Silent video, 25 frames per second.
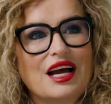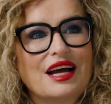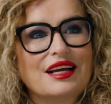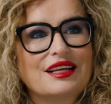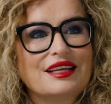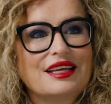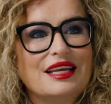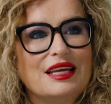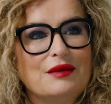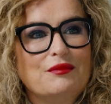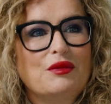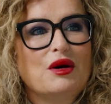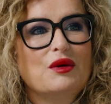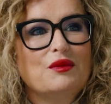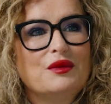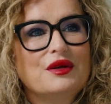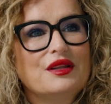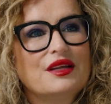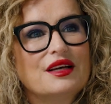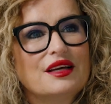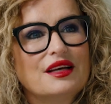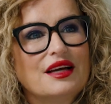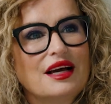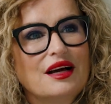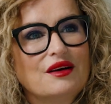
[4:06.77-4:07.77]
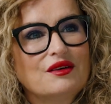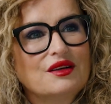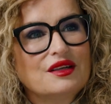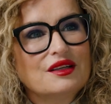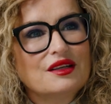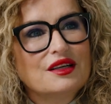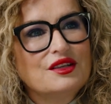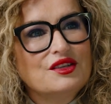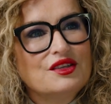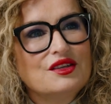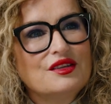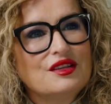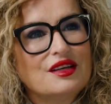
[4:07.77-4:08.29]
and keep up with it? How can
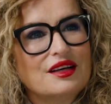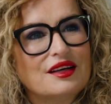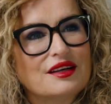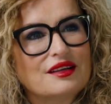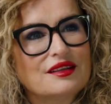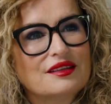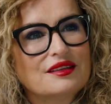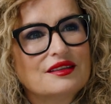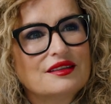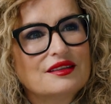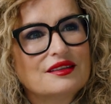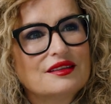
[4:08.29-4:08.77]
I do that?